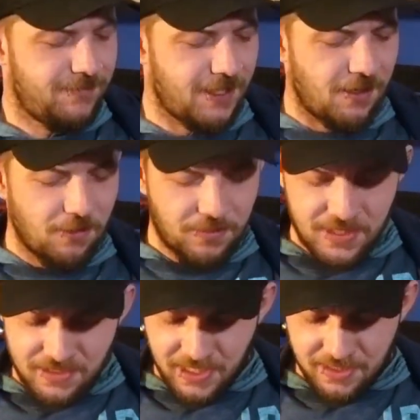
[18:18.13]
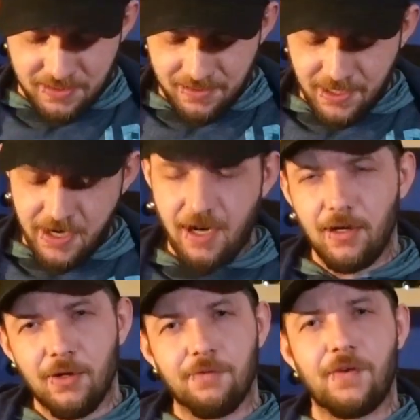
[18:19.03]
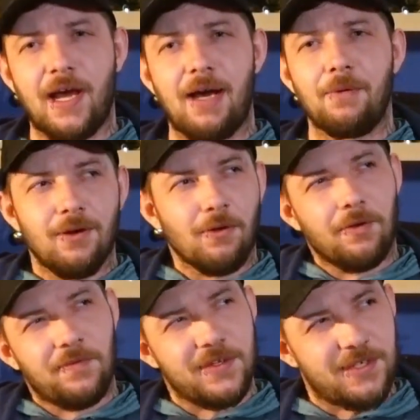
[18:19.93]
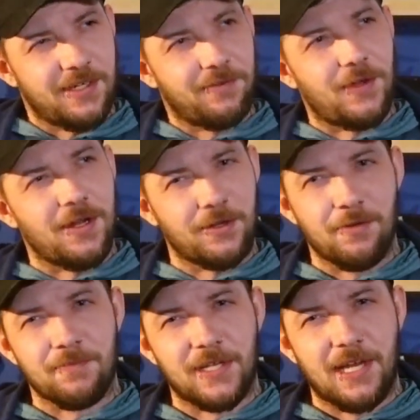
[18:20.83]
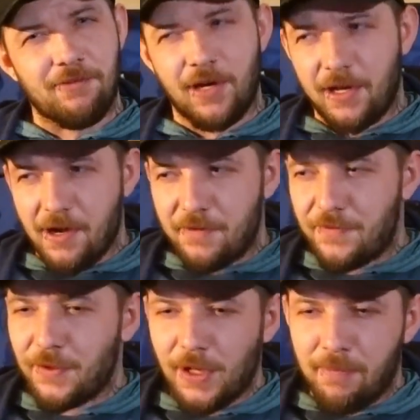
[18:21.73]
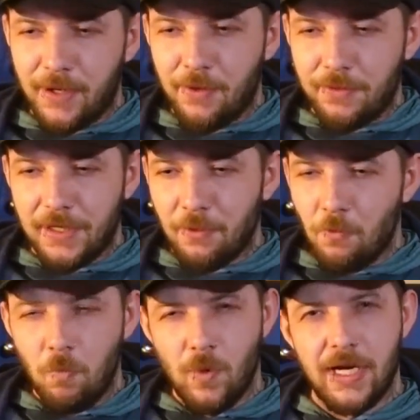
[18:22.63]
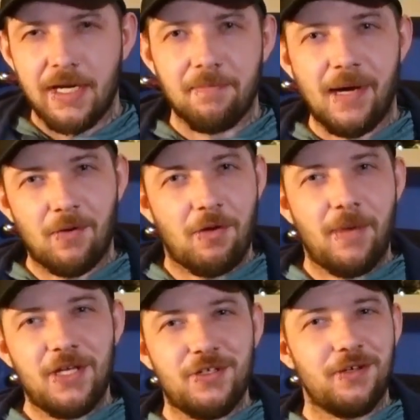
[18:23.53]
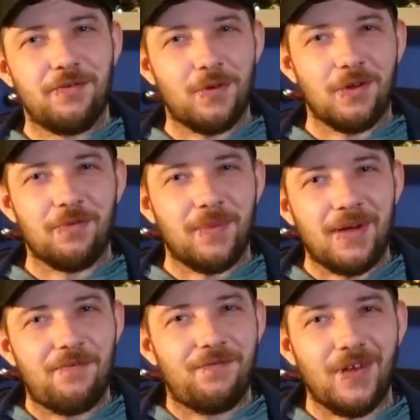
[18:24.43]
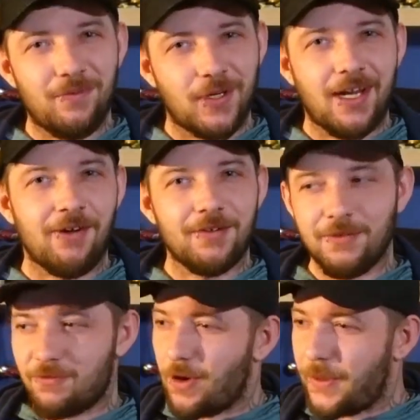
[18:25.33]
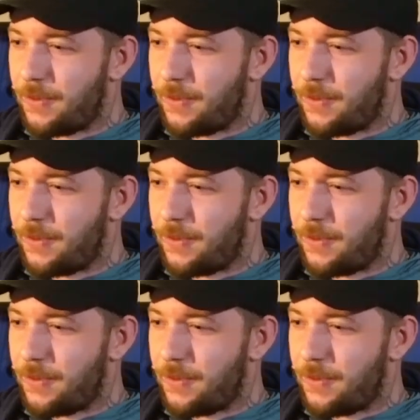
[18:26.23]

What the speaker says: you know, all these things. And I love how all of these things have kind of come together, and I kind of feel like my own little weird amalgamation of all of my favourite characters growing